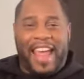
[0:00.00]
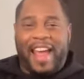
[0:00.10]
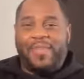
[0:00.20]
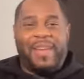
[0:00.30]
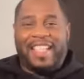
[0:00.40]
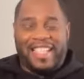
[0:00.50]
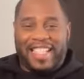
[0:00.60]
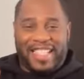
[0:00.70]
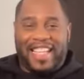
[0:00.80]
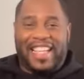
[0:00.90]
Everybody
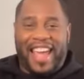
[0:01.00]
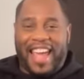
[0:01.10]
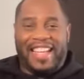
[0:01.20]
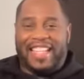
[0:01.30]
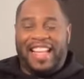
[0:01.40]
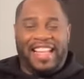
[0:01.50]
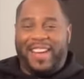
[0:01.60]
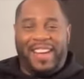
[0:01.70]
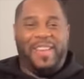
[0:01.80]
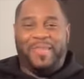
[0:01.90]
says 10K is like
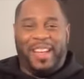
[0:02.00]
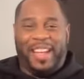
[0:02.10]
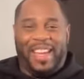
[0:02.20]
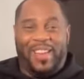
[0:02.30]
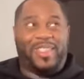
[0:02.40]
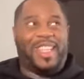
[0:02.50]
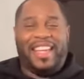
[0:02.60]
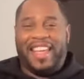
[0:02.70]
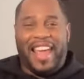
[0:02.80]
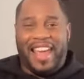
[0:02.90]
their number. Like, yo,
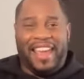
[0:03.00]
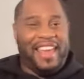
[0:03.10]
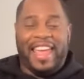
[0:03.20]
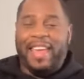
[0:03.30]
10K.